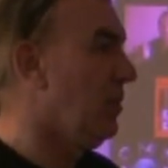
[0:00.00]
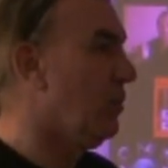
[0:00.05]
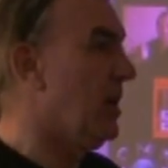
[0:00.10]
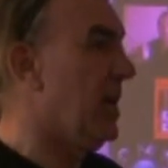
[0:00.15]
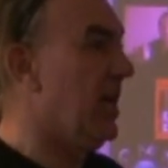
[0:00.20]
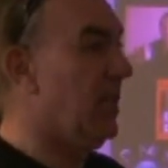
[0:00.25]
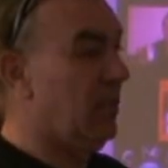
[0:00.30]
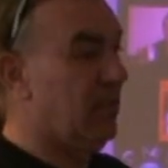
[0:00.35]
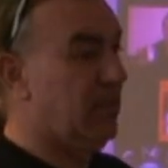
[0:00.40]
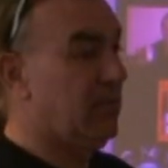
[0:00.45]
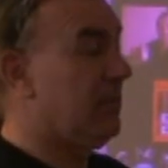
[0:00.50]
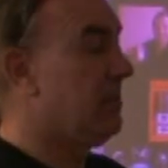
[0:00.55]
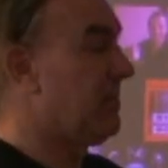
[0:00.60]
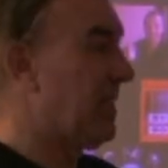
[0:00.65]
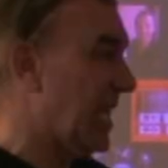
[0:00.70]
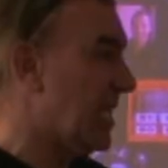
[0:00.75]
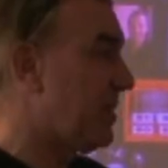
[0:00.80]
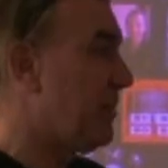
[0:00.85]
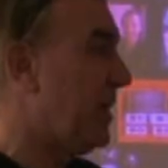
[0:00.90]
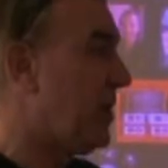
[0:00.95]
Well,
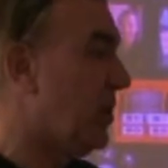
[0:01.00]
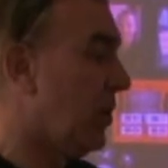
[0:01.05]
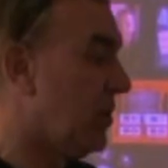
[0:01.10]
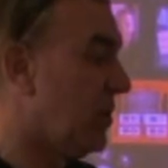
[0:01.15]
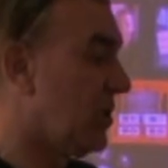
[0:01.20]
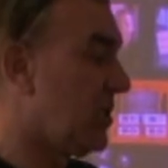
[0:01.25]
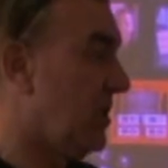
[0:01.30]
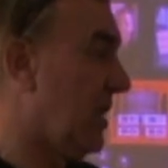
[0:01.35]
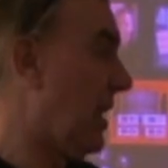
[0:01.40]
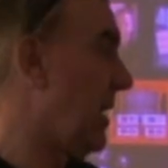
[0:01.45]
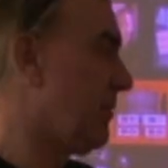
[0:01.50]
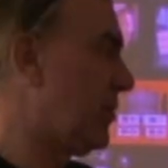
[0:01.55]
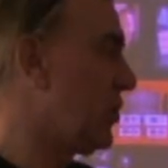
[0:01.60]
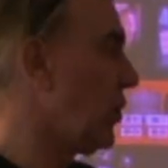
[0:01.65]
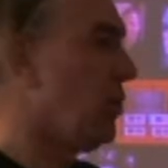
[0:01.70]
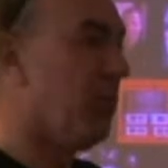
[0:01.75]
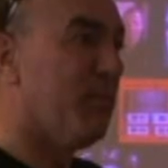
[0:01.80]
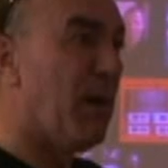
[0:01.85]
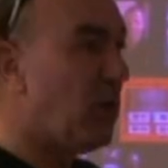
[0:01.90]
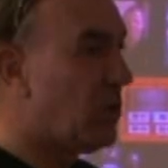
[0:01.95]
that's because, I'm
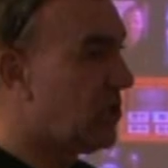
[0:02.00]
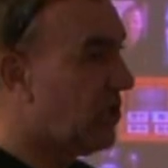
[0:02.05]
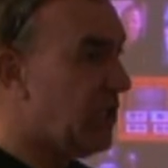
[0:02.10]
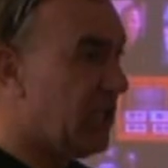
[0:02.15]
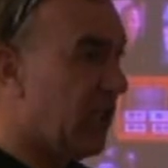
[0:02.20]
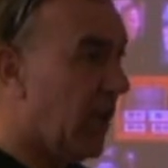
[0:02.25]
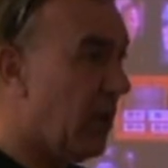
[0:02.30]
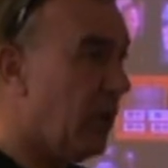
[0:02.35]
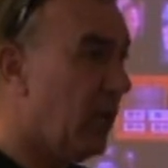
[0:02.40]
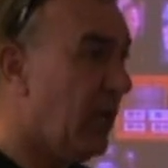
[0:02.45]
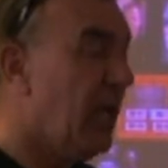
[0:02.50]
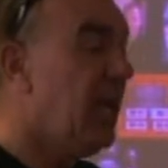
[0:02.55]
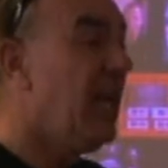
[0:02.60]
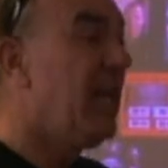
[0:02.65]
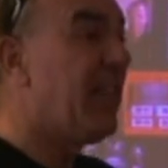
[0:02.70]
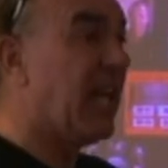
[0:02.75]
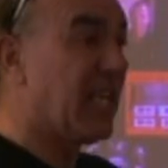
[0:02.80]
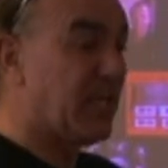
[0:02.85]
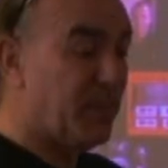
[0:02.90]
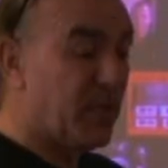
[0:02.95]
sure most of you know,
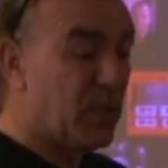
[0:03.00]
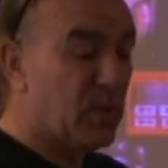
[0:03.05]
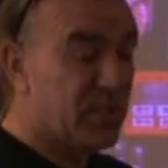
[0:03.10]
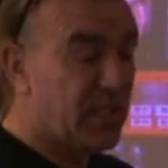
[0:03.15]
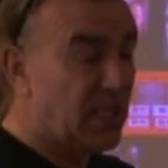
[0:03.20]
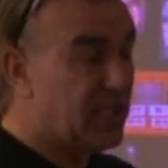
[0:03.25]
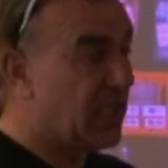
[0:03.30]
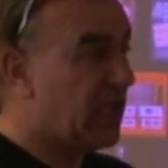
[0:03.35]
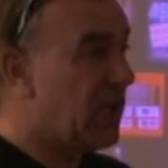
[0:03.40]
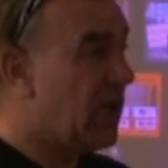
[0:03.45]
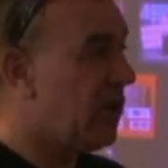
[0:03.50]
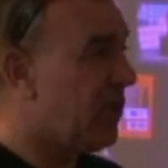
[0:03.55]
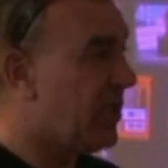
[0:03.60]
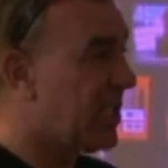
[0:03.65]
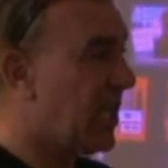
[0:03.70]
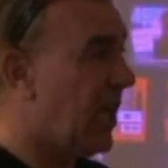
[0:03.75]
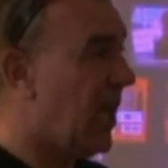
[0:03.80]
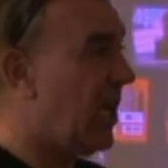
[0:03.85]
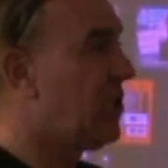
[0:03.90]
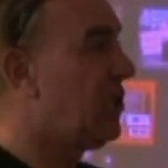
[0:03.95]
that's because they
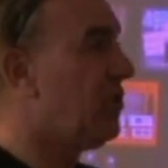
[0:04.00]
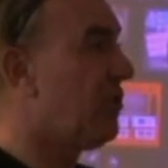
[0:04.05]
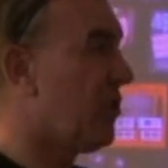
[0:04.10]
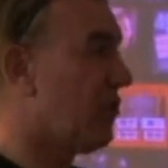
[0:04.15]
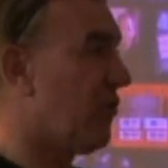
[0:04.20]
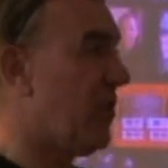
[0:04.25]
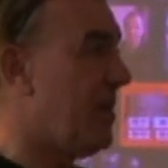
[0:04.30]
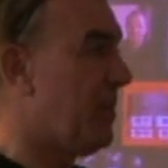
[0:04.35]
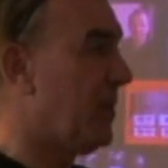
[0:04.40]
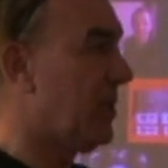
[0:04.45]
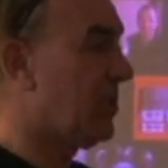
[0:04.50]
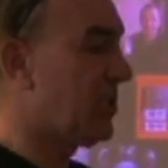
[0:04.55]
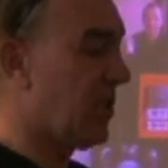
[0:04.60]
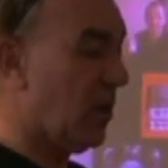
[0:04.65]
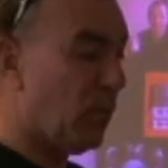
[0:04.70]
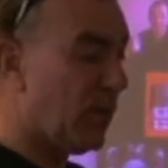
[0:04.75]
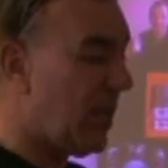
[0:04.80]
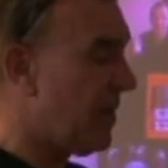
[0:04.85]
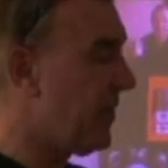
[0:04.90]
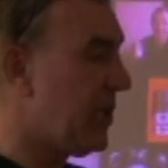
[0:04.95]
securitise your agreement.
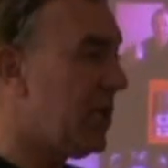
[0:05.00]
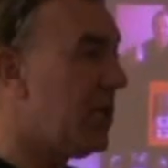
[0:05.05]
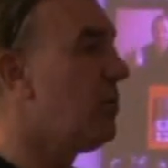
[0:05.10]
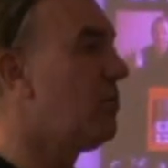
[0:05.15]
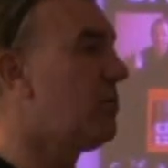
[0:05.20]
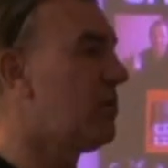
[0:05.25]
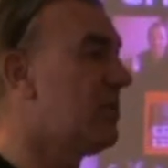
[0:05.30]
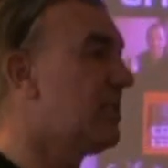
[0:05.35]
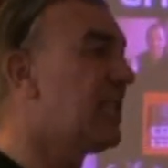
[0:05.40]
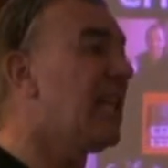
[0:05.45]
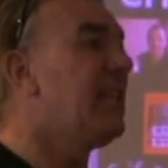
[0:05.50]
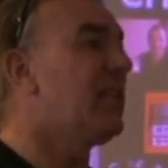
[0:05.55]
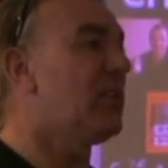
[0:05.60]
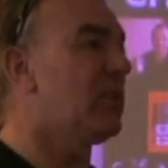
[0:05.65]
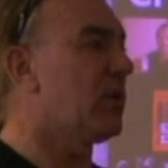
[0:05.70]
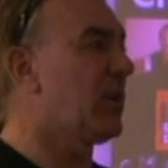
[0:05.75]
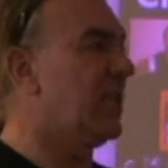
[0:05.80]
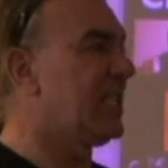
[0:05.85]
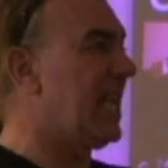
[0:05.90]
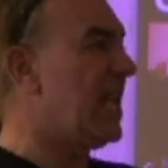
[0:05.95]
So whatever you, say you
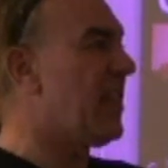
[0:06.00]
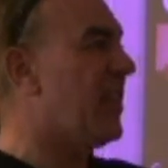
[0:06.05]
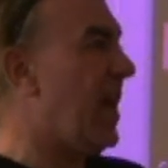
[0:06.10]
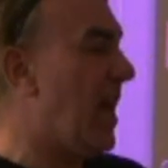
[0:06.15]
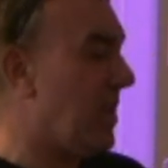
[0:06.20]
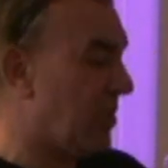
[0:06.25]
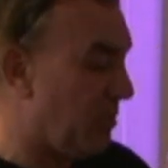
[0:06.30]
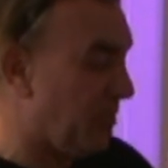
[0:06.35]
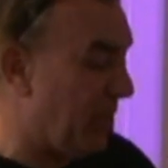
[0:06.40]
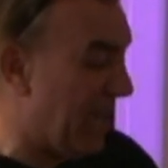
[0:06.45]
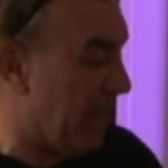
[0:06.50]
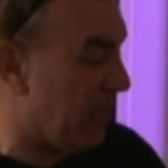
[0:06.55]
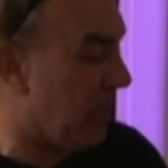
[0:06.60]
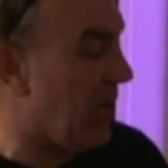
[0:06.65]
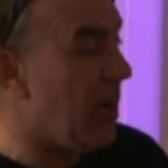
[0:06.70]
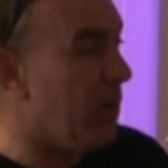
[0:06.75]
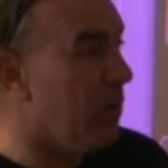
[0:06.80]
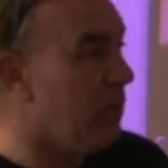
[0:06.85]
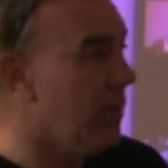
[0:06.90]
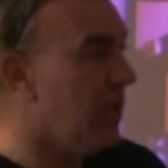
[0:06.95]
took a £10,000
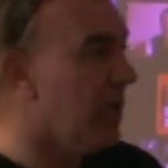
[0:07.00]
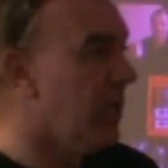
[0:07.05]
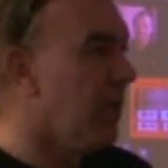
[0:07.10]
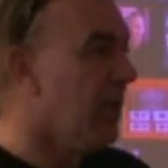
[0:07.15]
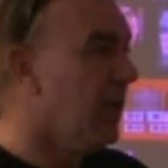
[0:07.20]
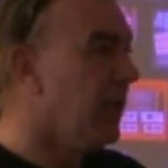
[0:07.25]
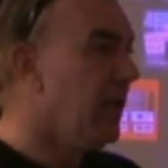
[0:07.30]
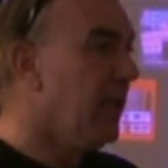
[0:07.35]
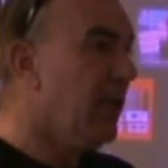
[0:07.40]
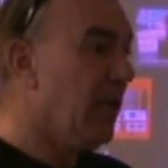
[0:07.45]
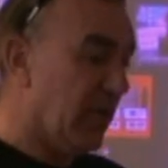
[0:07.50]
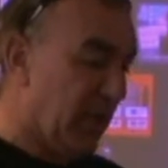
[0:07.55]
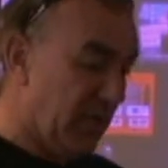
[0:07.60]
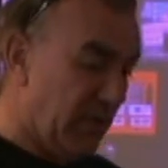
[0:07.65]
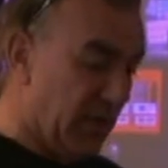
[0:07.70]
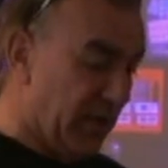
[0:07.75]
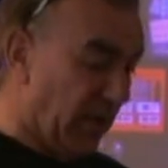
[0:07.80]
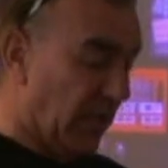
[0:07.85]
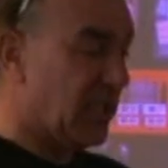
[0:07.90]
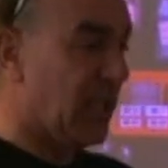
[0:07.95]
loan,
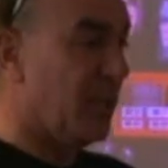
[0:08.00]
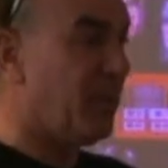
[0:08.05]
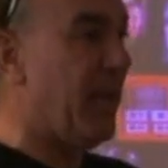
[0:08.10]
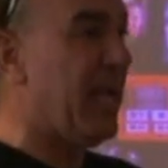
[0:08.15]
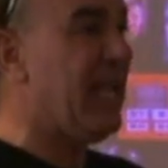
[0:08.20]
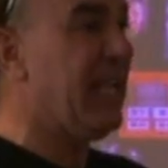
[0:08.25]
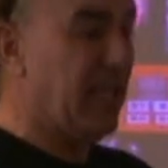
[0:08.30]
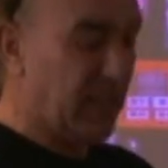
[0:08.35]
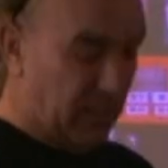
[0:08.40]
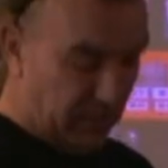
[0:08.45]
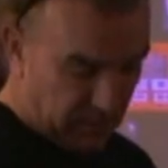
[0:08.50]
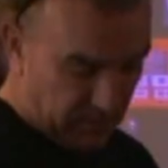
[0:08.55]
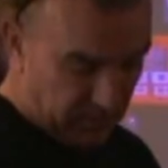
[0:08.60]
you go to the bank,